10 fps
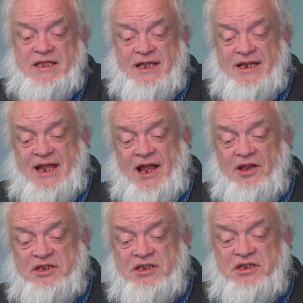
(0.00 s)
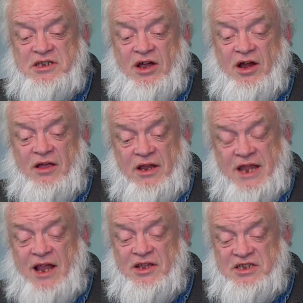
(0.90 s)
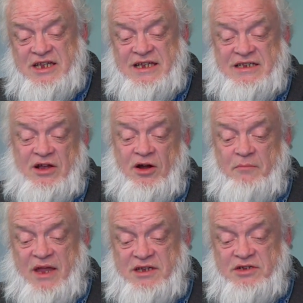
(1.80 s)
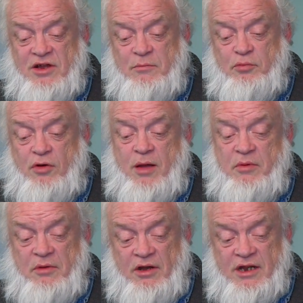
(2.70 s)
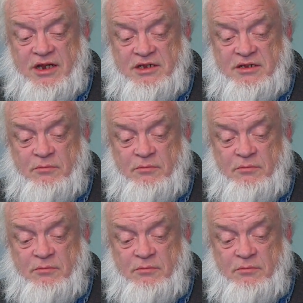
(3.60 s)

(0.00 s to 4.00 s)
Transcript: the analysis, uh, analyses are based on probabilities,